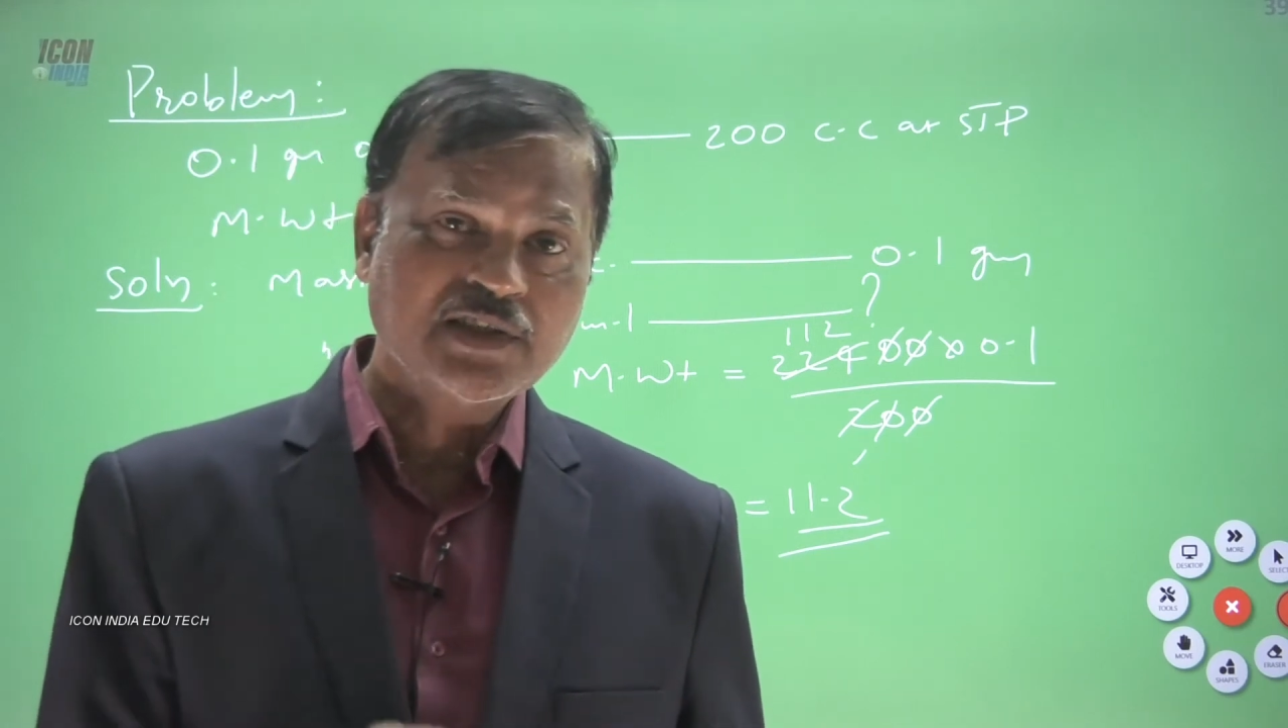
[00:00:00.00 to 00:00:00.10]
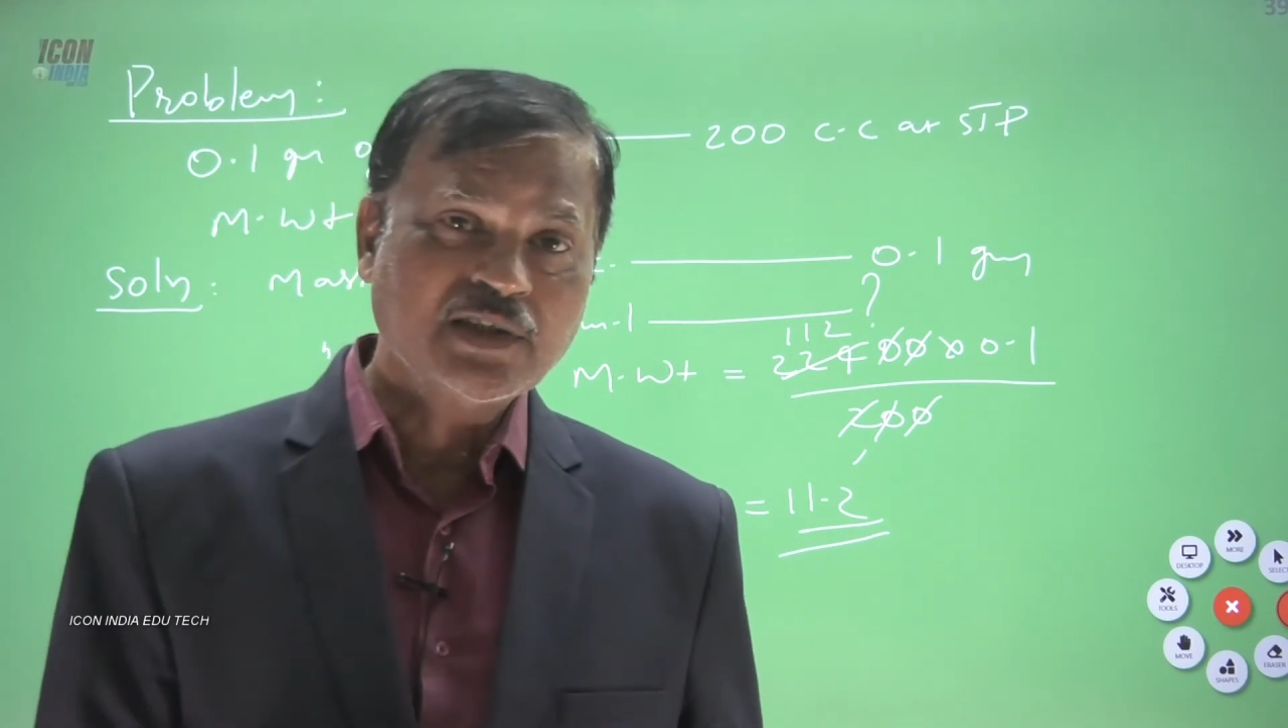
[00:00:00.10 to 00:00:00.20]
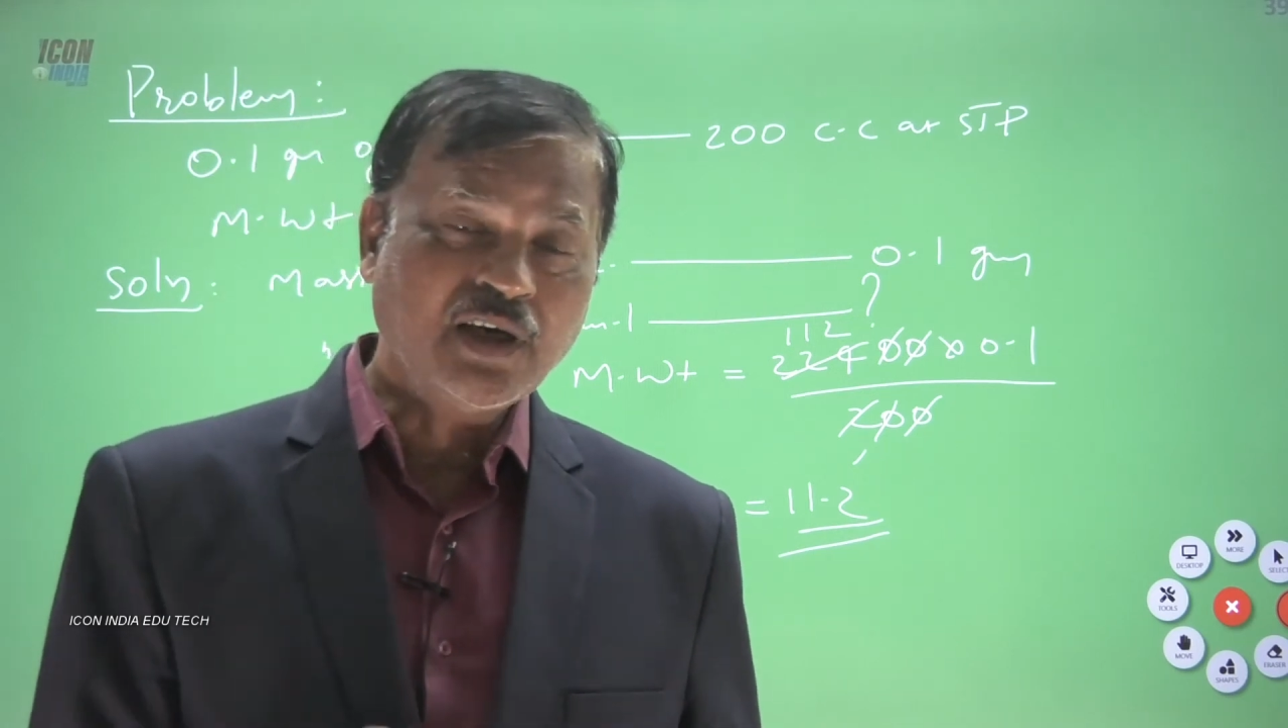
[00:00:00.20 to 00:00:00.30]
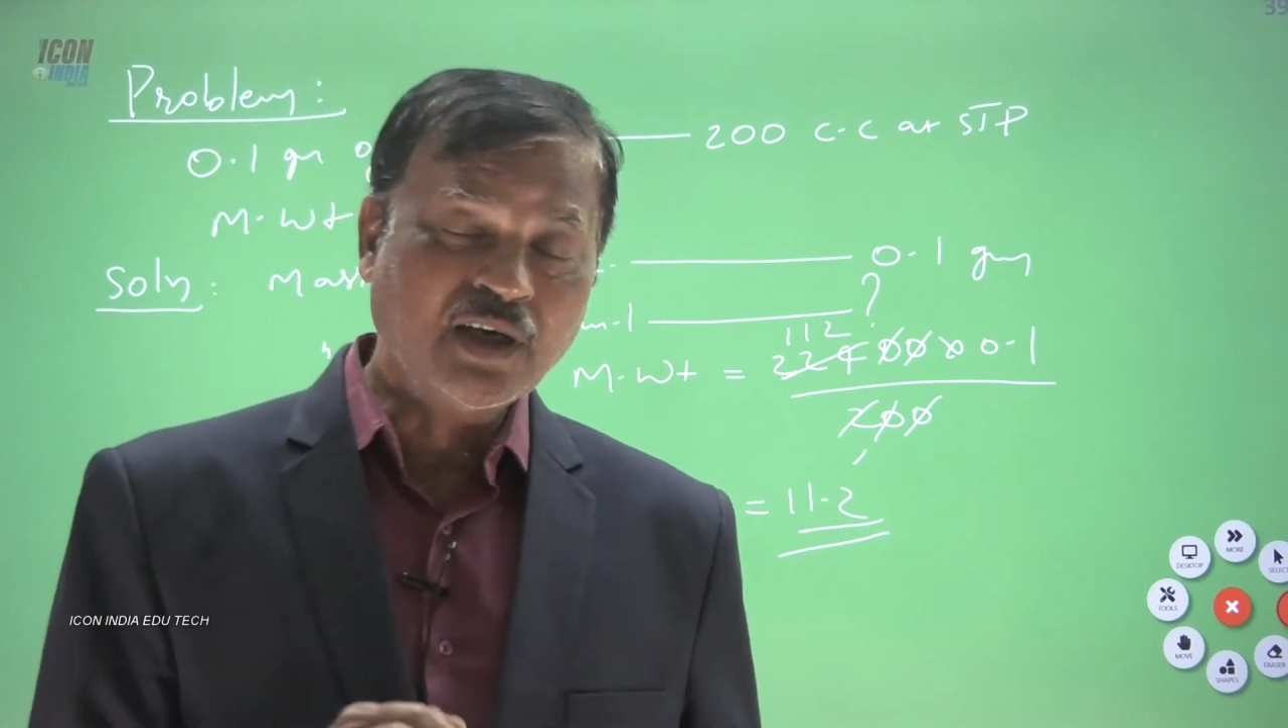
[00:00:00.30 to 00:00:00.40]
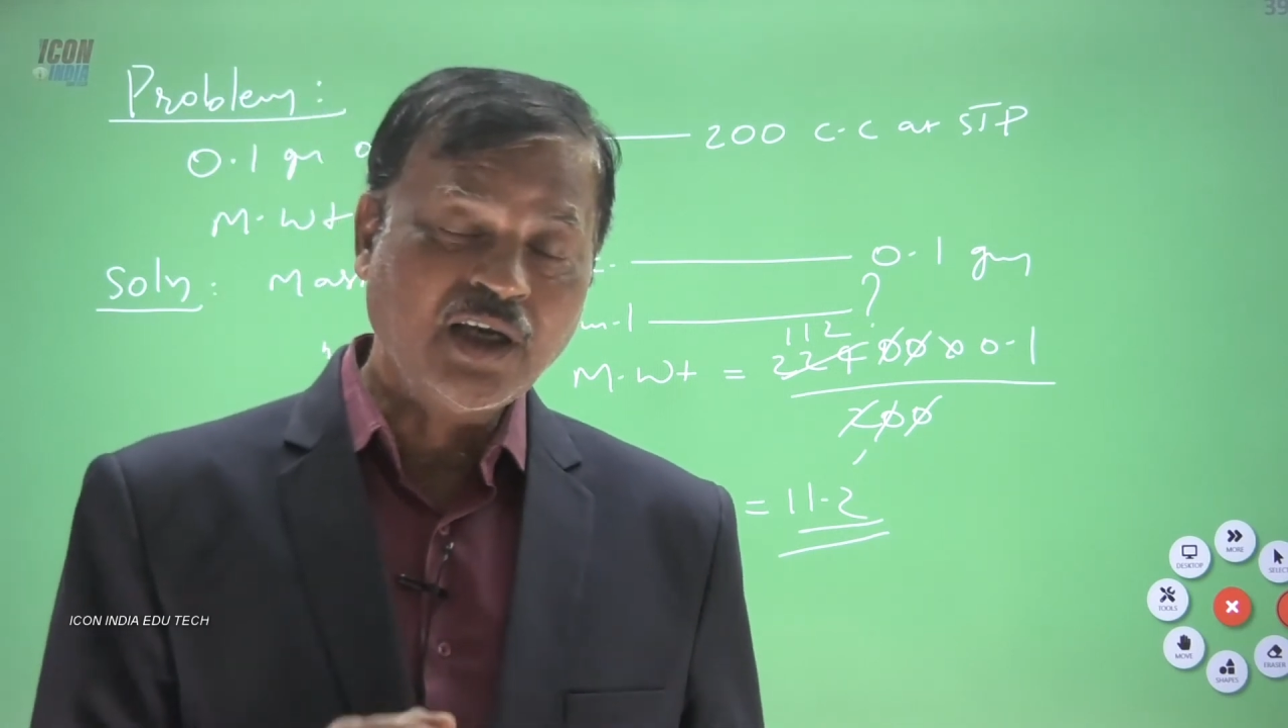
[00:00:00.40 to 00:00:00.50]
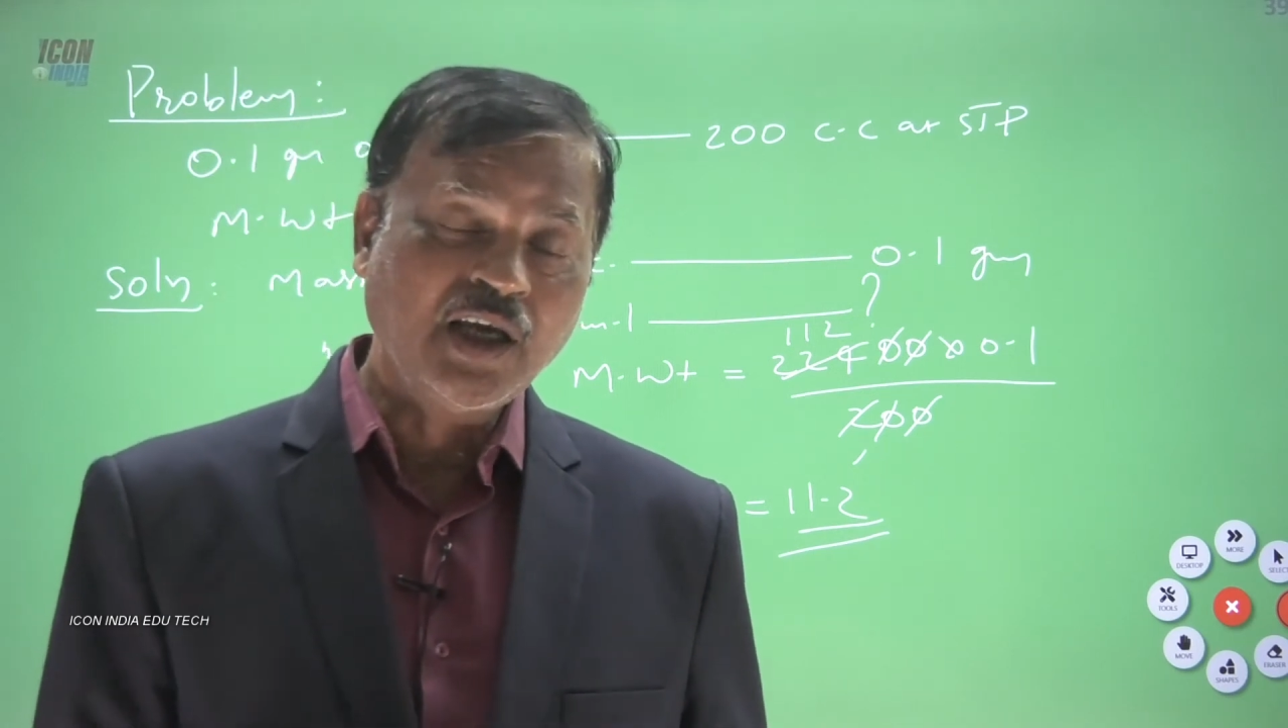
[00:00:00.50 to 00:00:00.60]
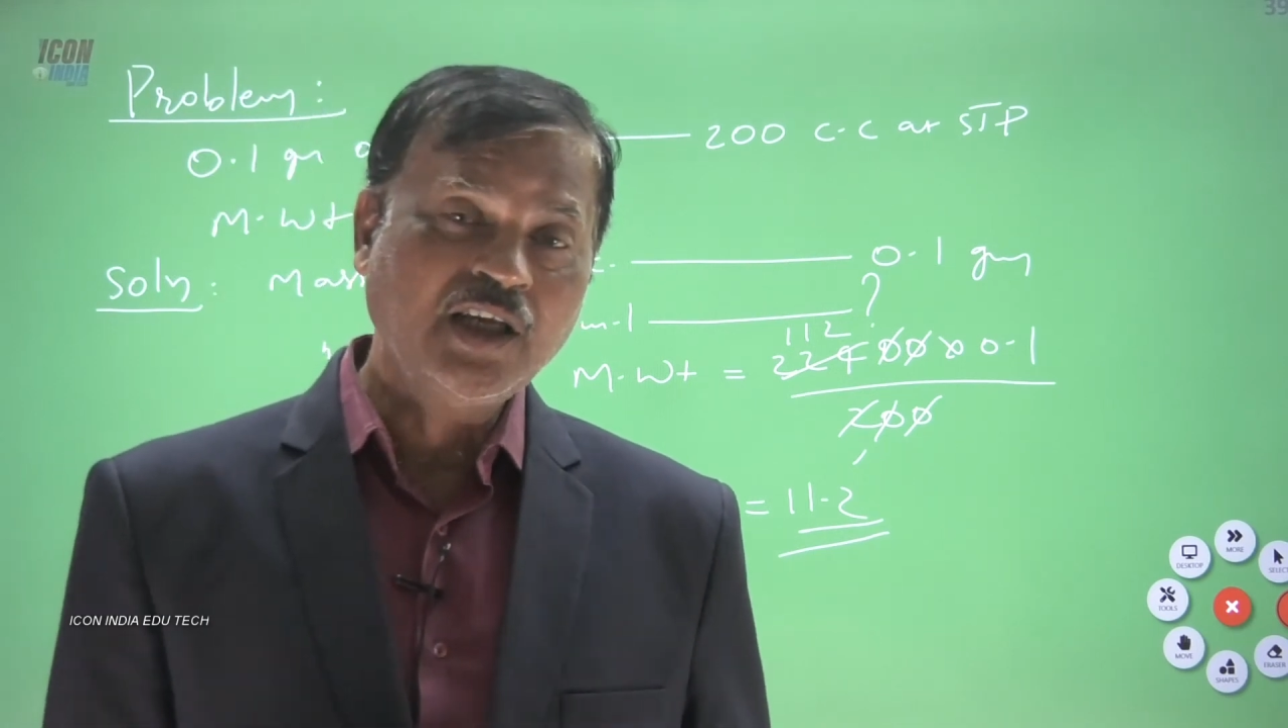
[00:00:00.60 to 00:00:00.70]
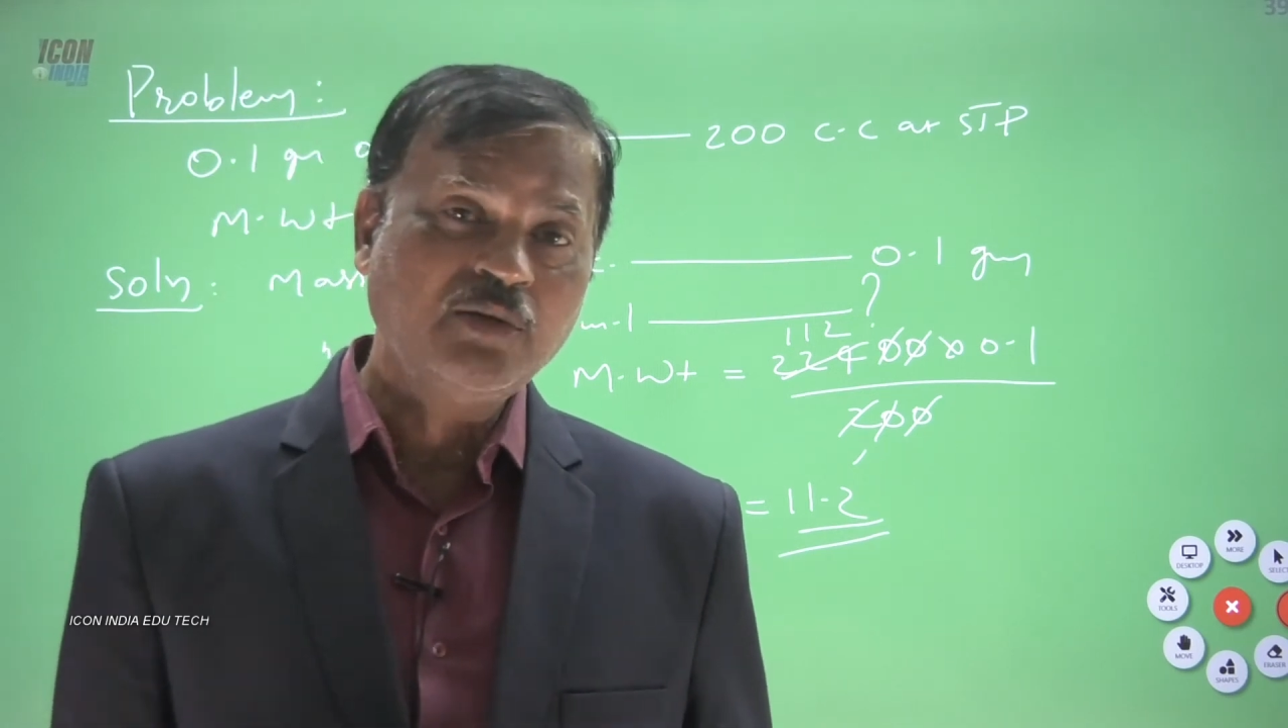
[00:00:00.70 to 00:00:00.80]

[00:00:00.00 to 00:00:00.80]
acids,